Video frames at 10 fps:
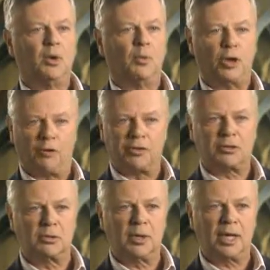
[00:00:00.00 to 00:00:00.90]
We
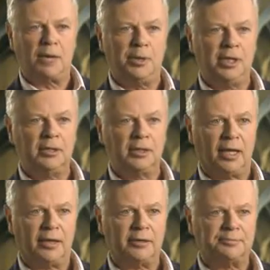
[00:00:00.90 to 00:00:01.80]
overthrew a guy we didn't
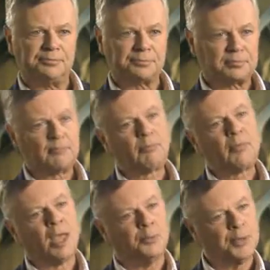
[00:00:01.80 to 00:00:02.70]
like, and